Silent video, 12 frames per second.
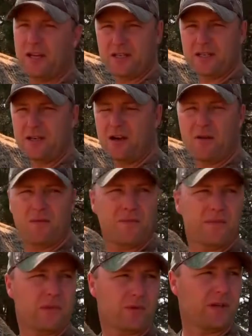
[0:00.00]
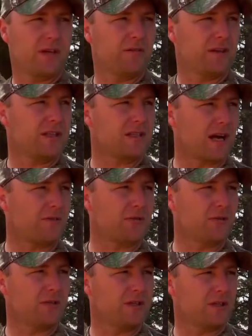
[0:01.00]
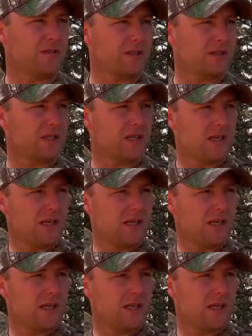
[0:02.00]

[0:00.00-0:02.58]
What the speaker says: nights now, 3 evenings, afternoon evenings.